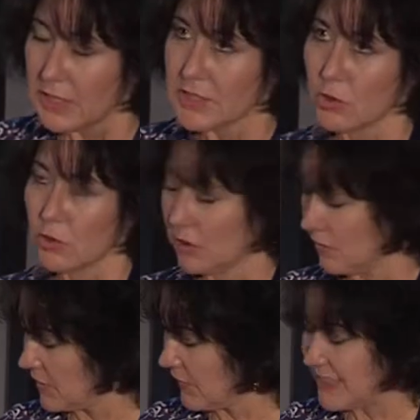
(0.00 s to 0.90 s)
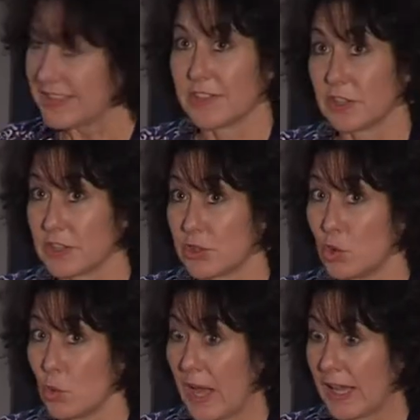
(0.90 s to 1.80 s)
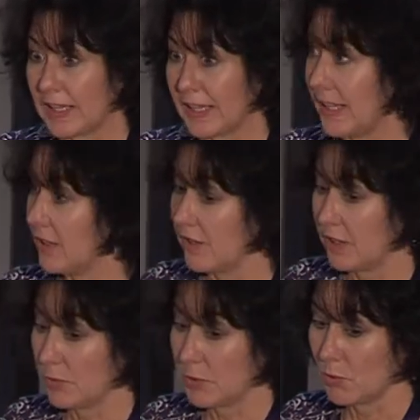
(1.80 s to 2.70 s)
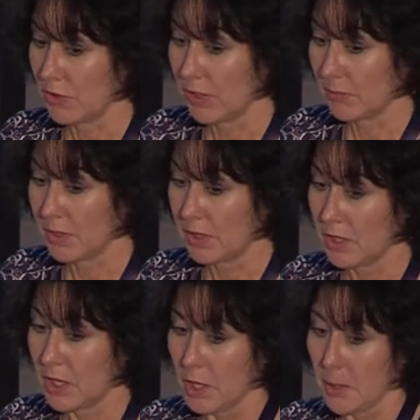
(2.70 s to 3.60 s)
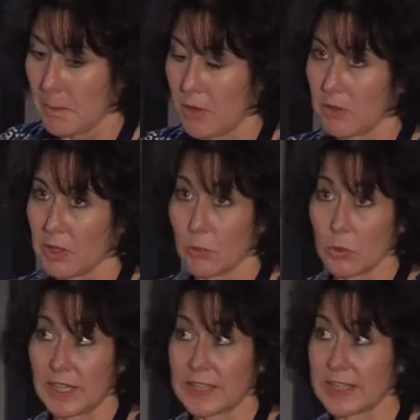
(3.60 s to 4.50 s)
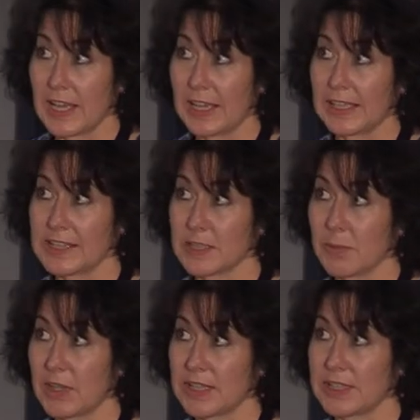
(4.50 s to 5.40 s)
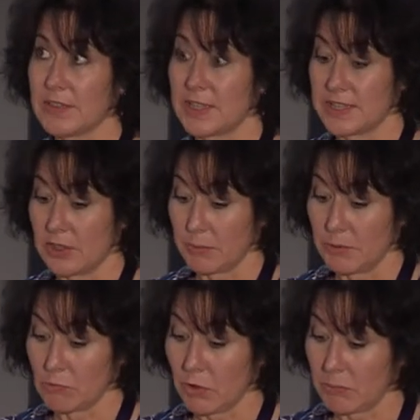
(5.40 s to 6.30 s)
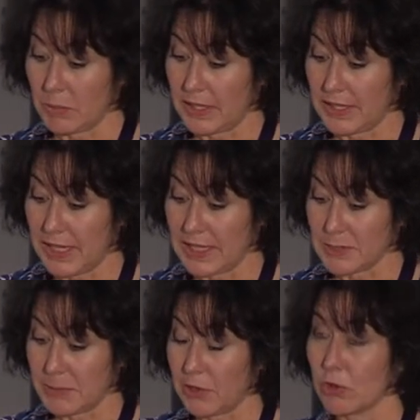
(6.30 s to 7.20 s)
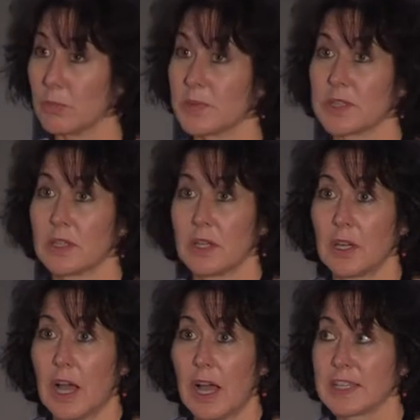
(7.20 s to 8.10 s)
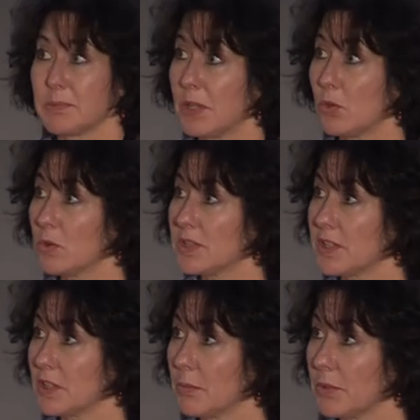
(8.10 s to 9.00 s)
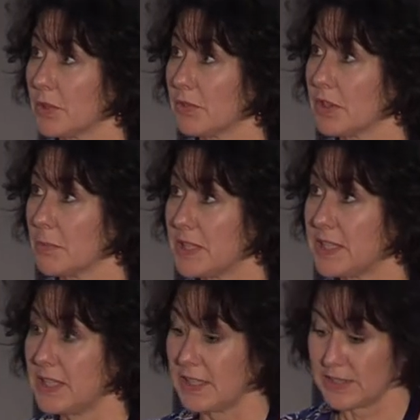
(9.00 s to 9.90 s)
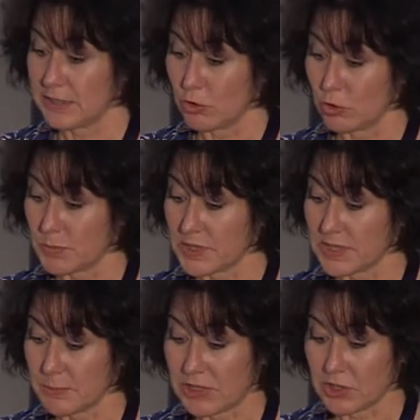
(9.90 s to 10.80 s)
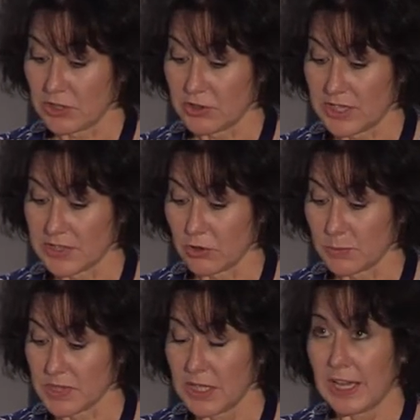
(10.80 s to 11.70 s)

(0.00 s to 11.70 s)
So it's very difficult to highlight anything in the programme, but I would like to highlight some of the activities that are being run by the ASME groups. ASME hosts a number of committees, groups and special interest groups,